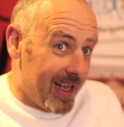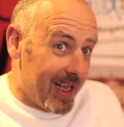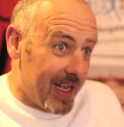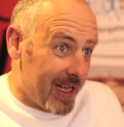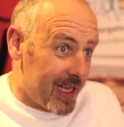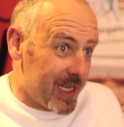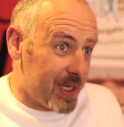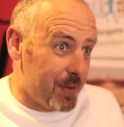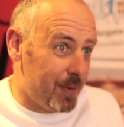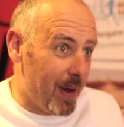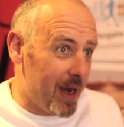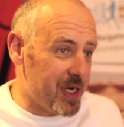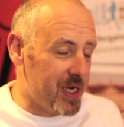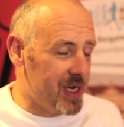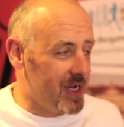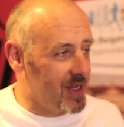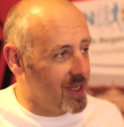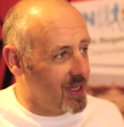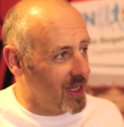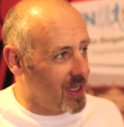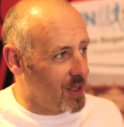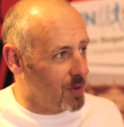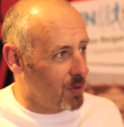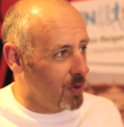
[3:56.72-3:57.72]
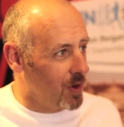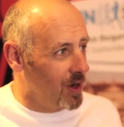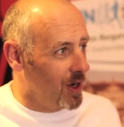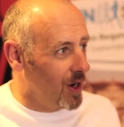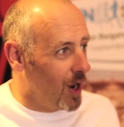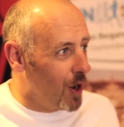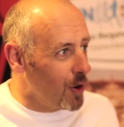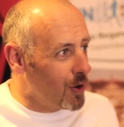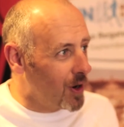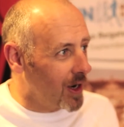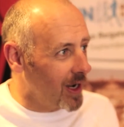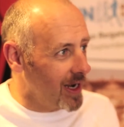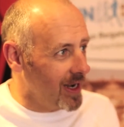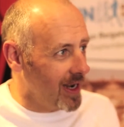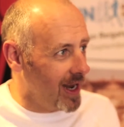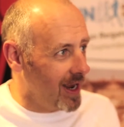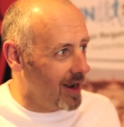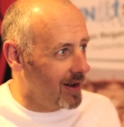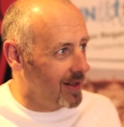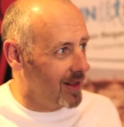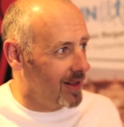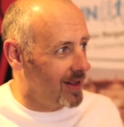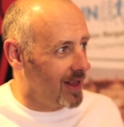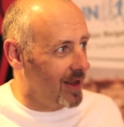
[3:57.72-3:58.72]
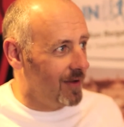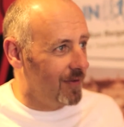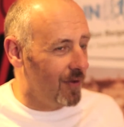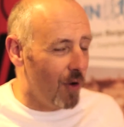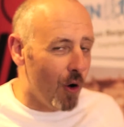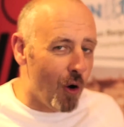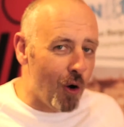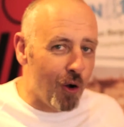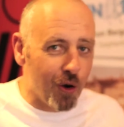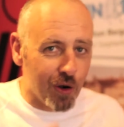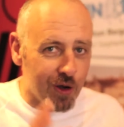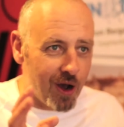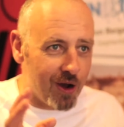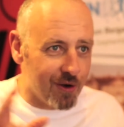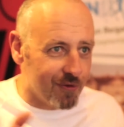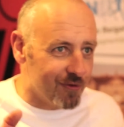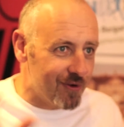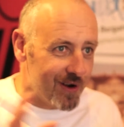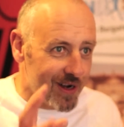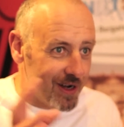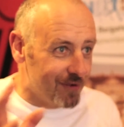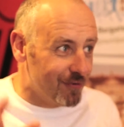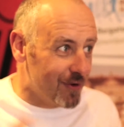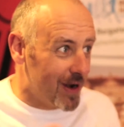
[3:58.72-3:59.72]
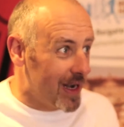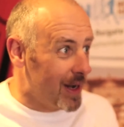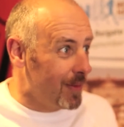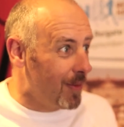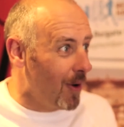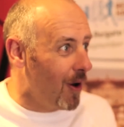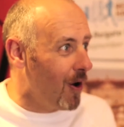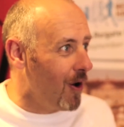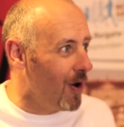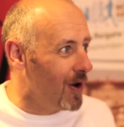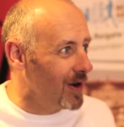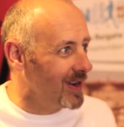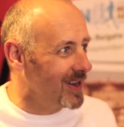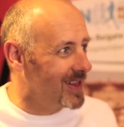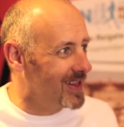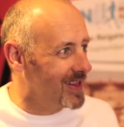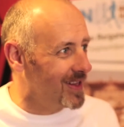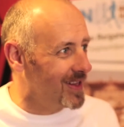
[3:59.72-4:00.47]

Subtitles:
especially as there's one locally now that they've all got really behind it.